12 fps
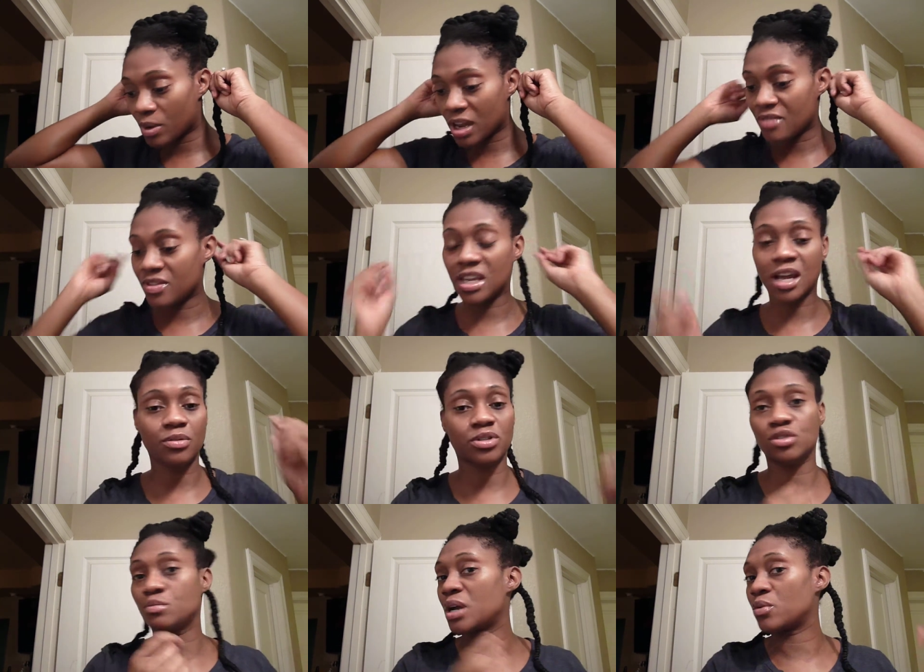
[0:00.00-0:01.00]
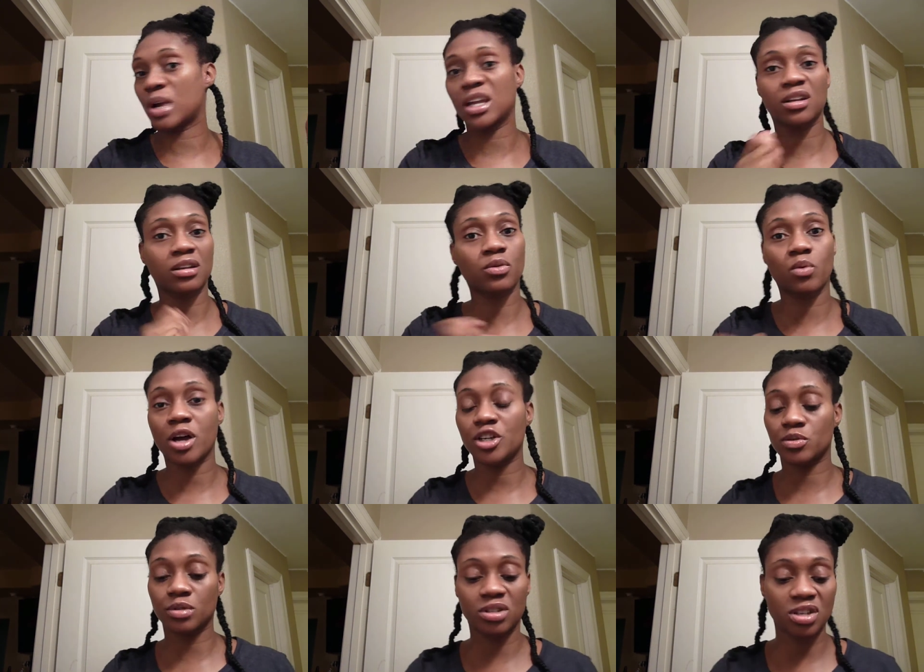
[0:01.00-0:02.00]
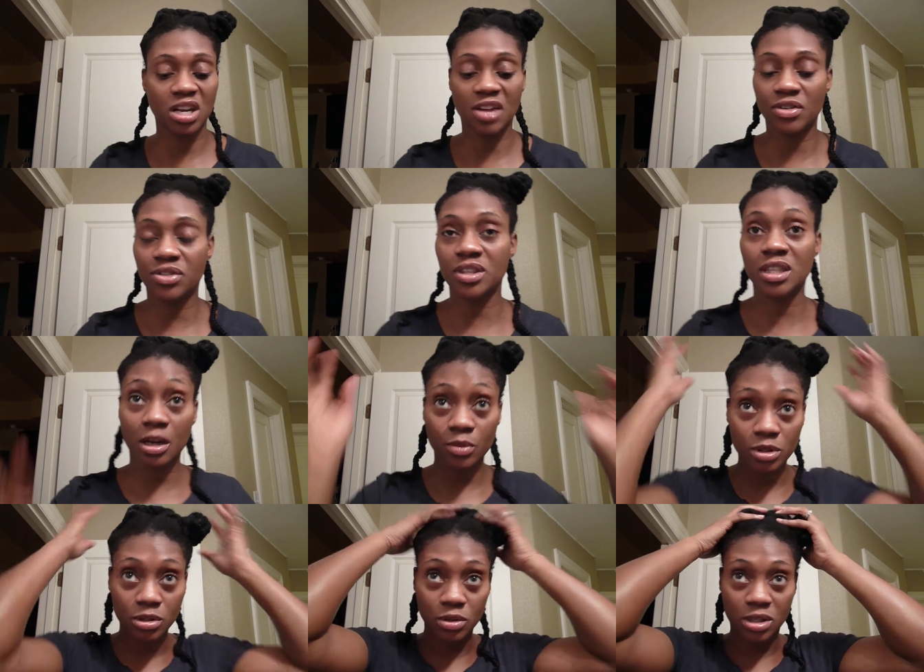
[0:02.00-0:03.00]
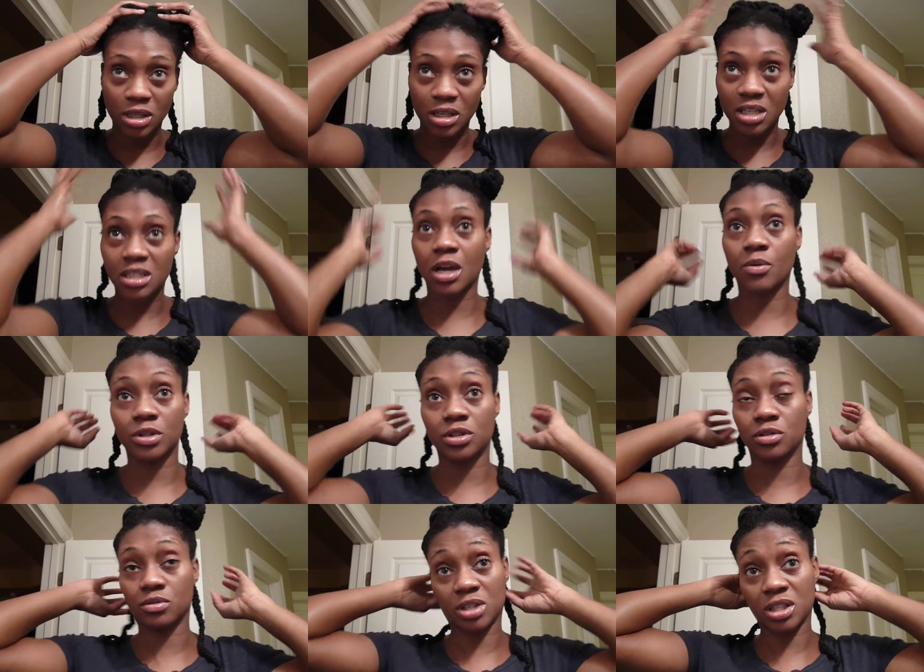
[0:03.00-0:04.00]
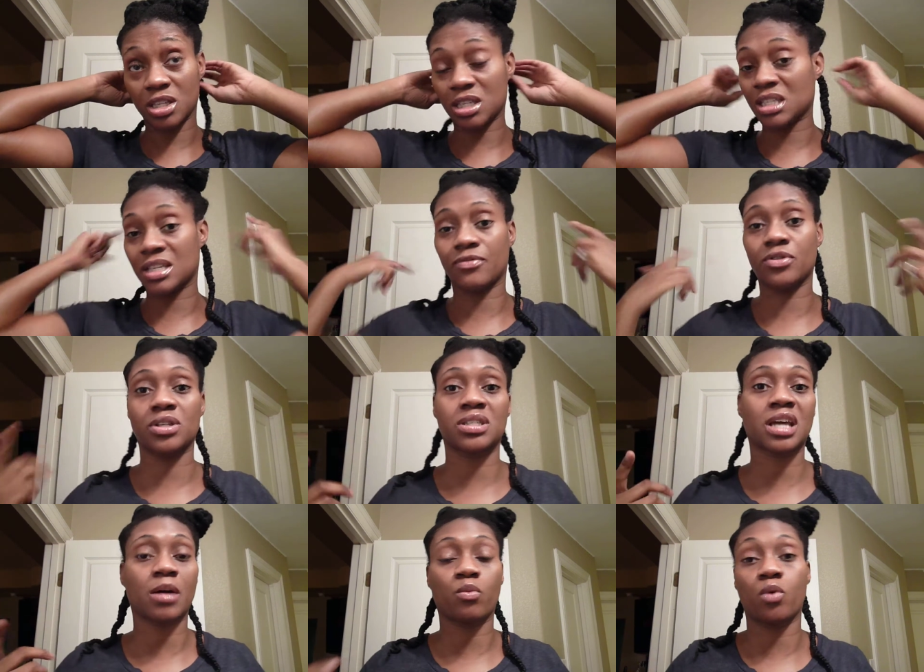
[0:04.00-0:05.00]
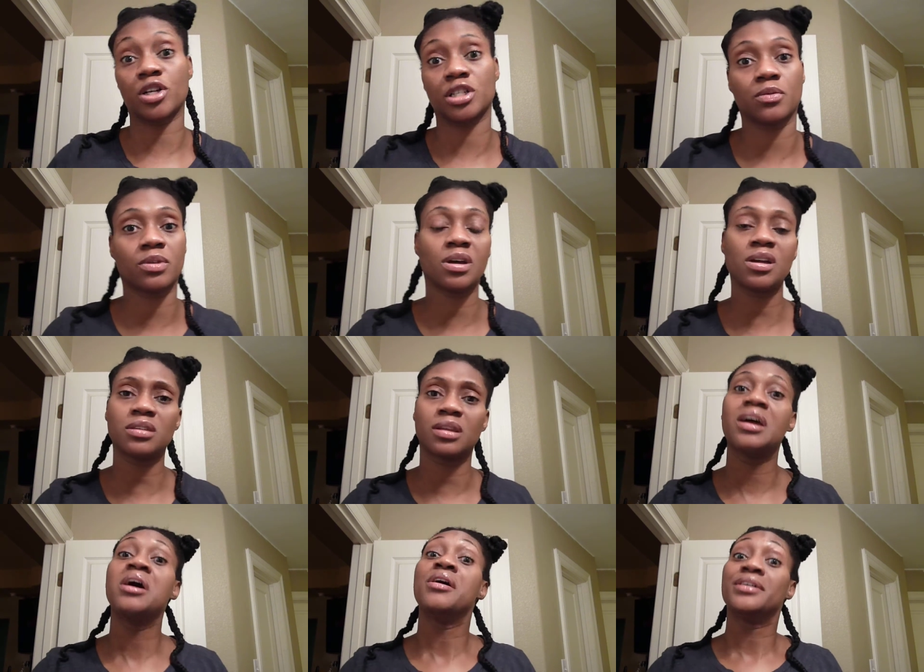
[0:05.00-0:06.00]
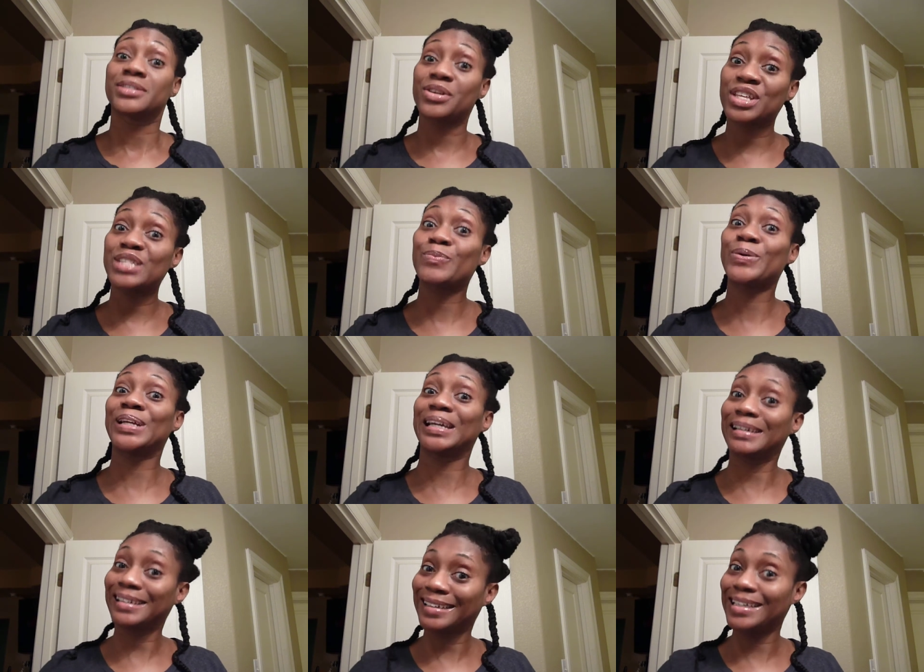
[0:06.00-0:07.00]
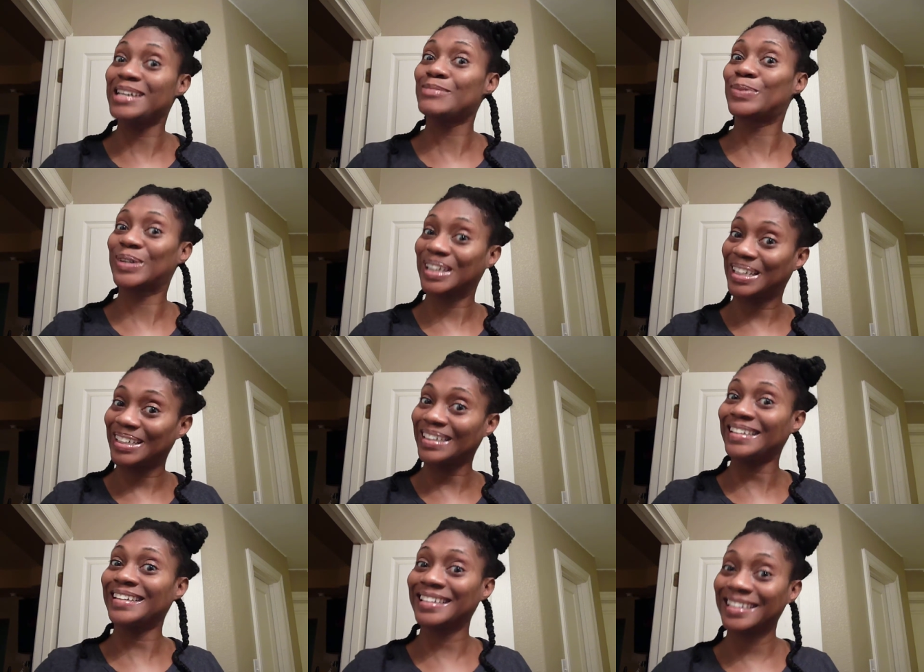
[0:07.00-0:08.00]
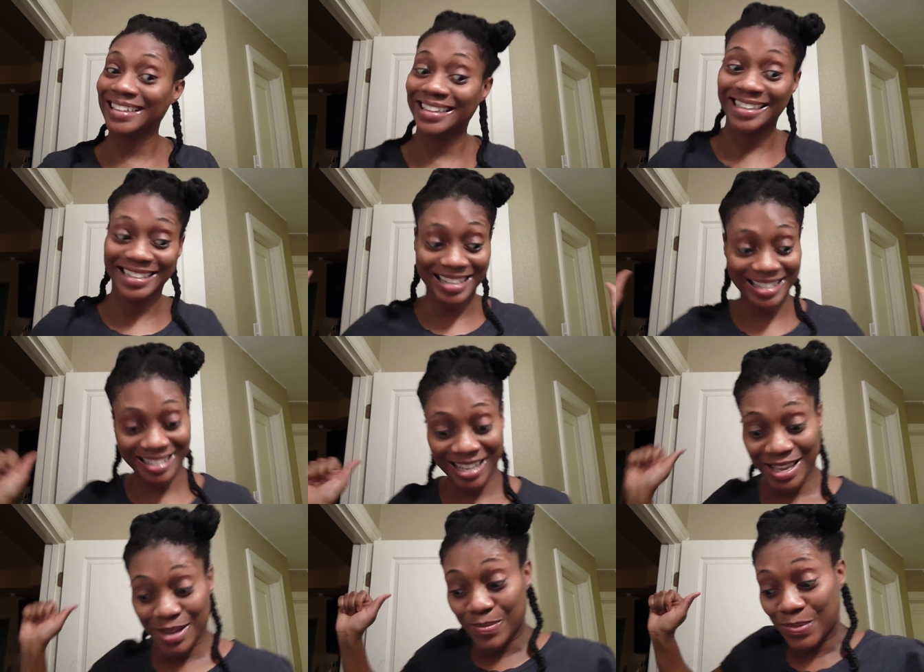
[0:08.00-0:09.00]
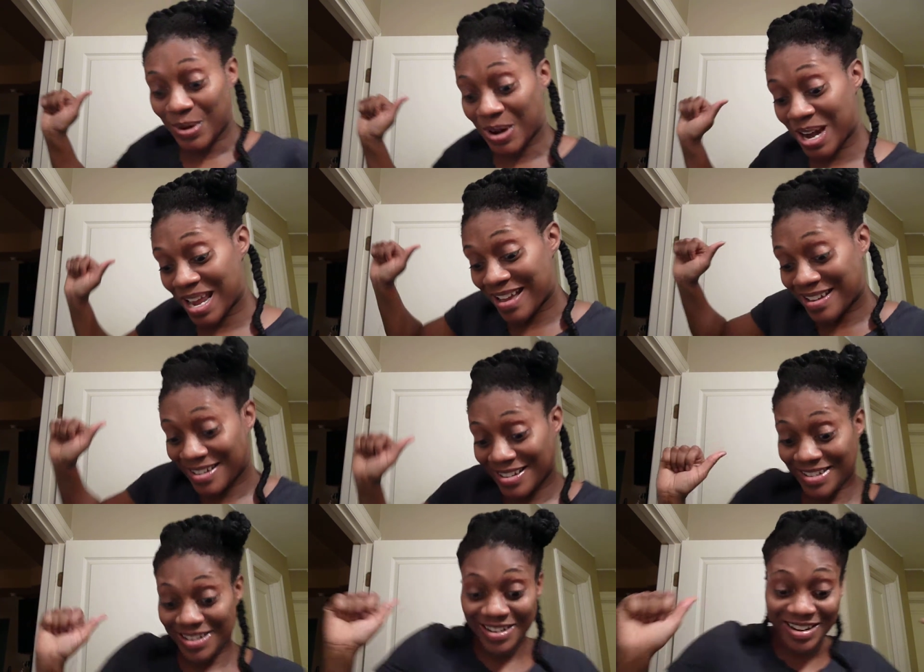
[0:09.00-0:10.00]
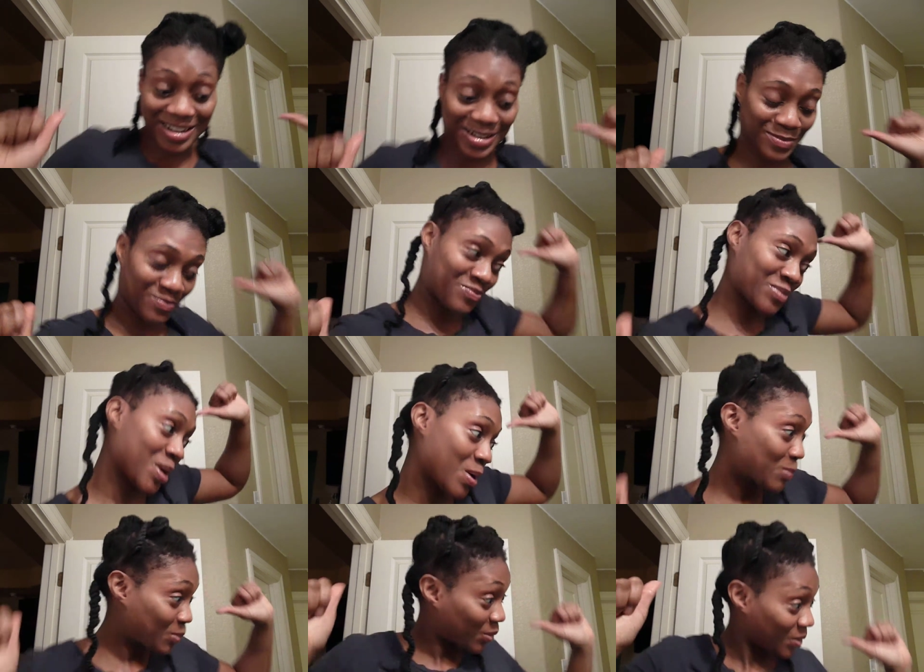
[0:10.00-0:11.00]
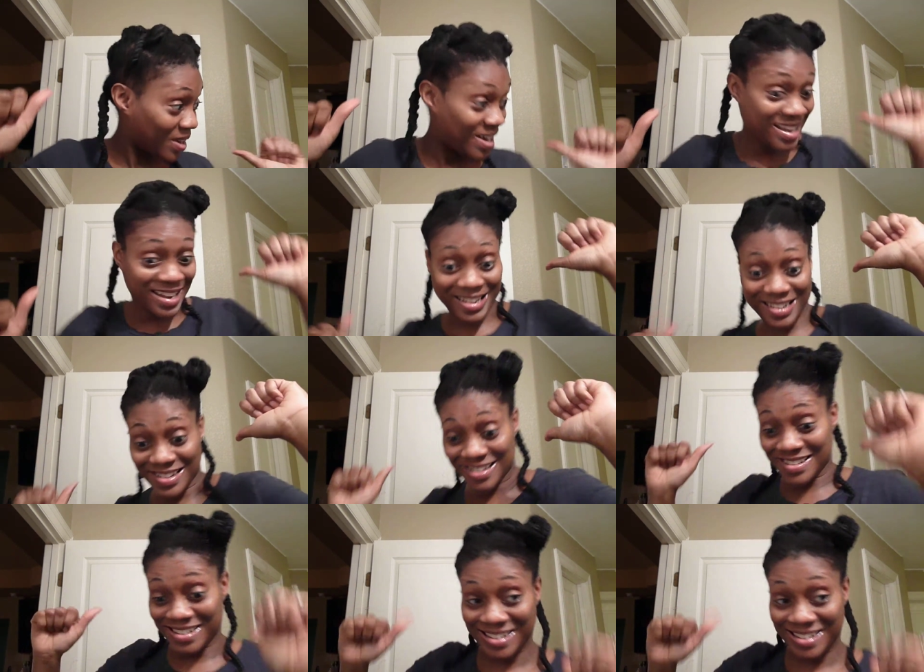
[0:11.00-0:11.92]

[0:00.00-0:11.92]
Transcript: And then I would do my regular wash routine. Everything that I would do to this, I would do to this except for the scalp washing with onion. So that's pretty good. Pretty good. Pretty good. Pretty good.